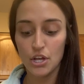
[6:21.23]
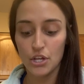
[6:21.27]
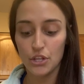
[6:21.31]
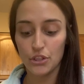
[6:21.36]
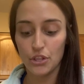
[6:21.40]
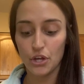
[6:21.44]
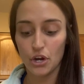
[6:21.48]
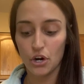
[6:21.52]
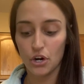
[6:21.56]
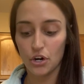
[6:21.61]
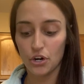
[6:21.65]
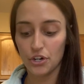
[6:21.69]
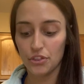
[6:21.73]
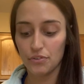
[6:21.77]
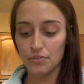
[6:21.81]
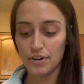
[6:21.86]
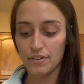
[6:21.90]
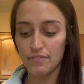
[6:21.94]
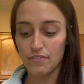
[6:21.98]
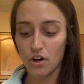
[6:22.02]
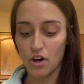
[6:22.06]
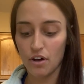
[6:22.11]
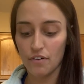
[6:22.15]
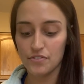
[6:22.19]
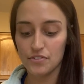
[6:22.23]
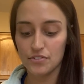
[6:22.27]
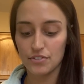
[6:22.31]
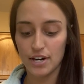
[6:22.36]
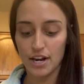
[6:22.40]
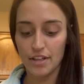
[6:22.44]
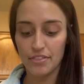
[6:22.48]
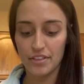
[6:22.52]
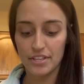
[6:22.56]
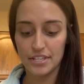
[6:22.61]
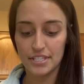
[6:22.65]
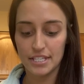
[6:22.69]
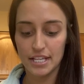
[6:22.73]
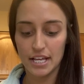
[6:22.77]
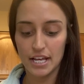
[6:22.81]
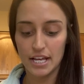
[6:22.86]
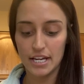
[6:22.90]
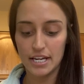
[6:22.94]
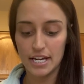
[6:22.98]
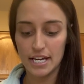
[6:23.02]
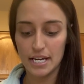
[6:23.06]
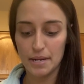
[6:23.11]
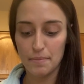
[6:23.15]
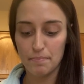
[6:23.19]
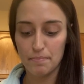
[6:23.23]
The Earth revolves around the sun in a